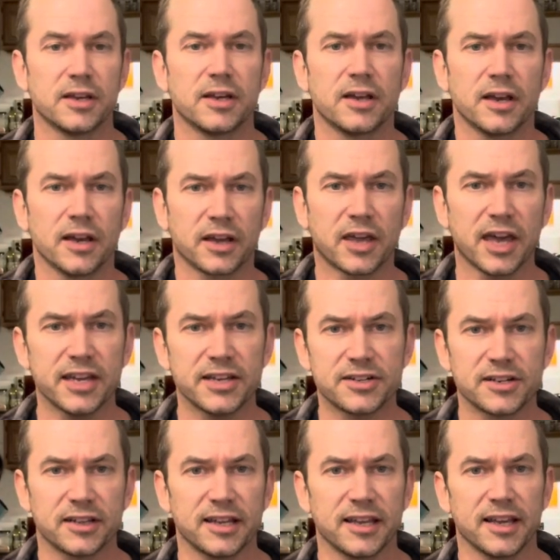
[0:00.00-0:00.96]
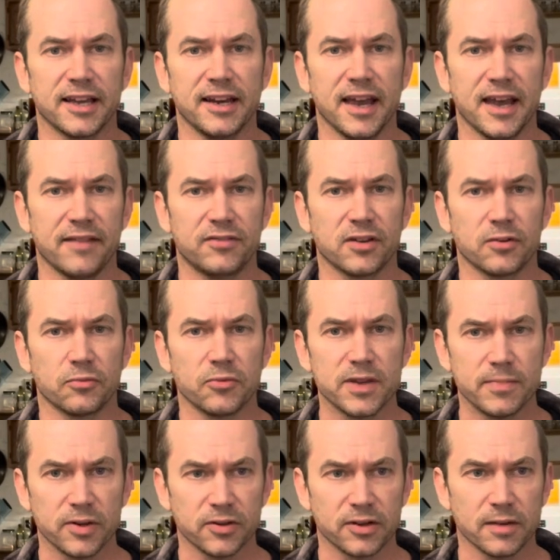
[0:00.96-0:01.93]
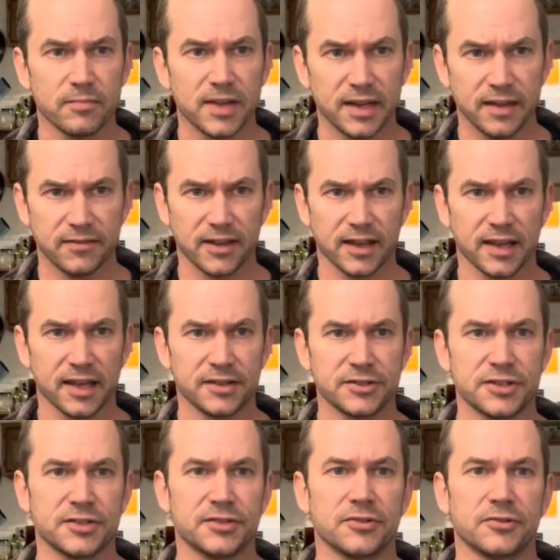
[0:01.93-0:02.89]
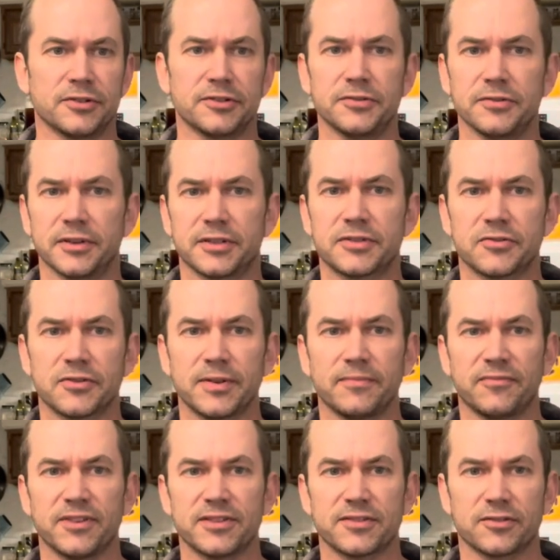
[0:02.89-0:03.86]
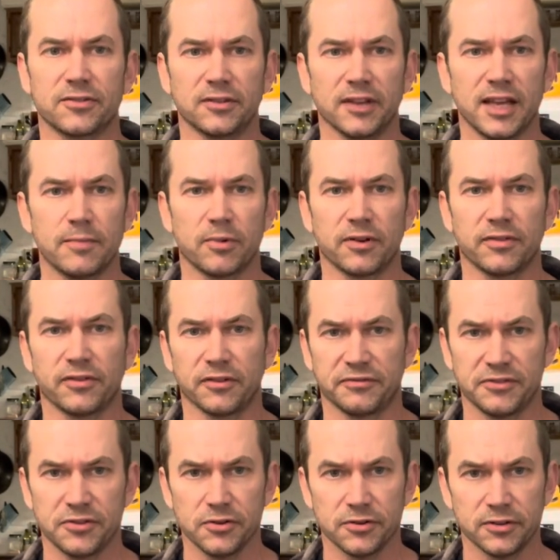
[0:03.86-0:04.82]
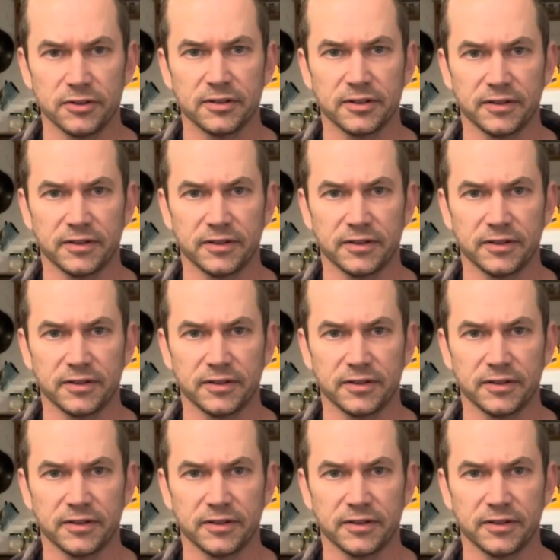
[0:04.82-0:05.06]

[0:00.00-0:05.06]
Occasionally, I'd have to rebuild a minivan engine or do extreme physical labor for fuel